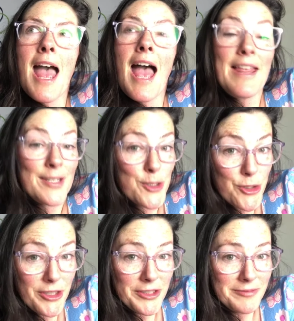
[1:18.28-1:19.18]
And it's
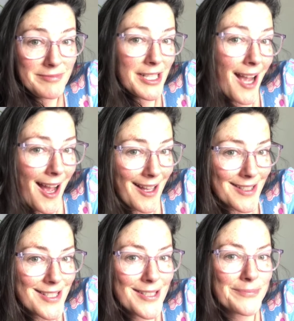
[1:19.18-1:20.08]
true, you
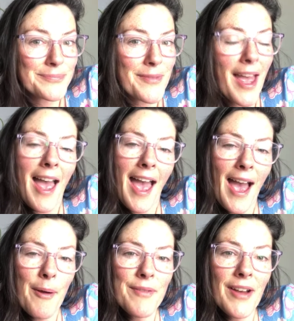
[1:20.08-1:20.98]
can't.
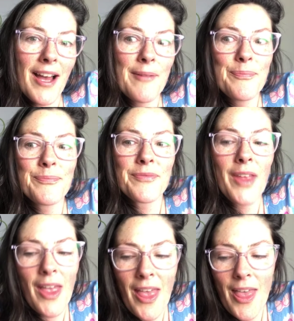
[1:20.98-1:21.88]
However,
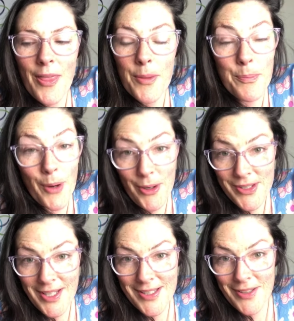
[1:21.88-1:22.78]
the
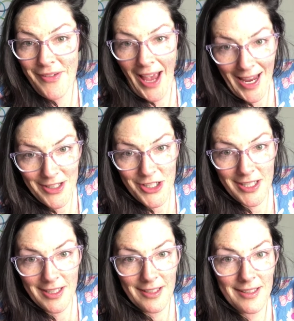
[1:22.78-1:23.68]
process of
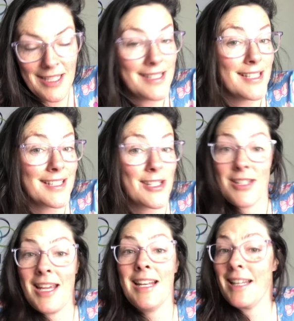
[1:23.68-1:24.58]
aging is
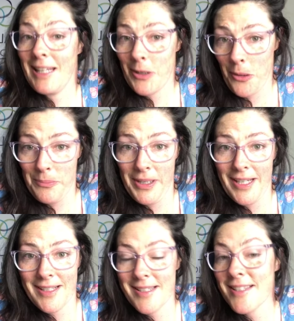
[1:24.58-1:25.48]
exceedingly
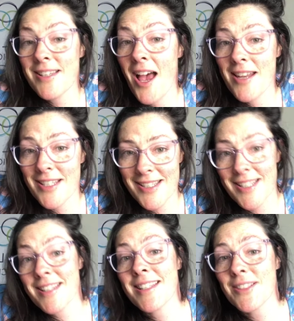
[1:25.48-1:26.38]
complex, and scientists are
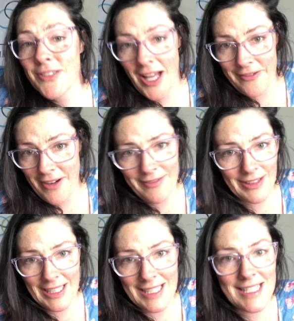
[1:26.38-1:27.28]
still
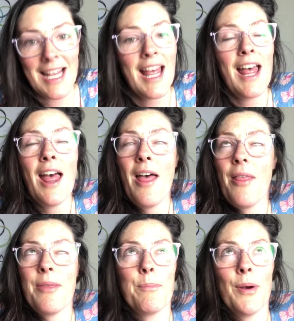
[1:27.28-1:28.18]
unraveling it
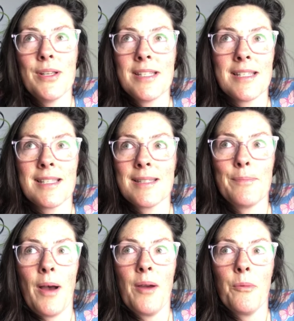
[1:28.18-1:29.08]
processes
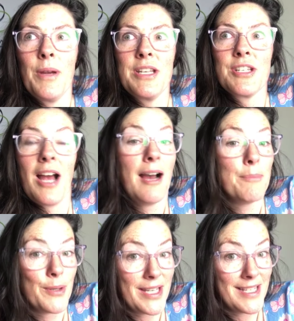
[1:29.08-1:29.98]
by which our
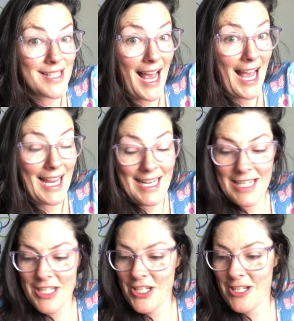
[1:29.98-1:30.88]
bodies
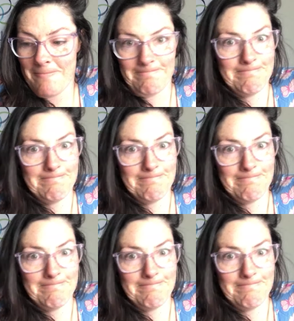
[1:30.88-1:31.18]
age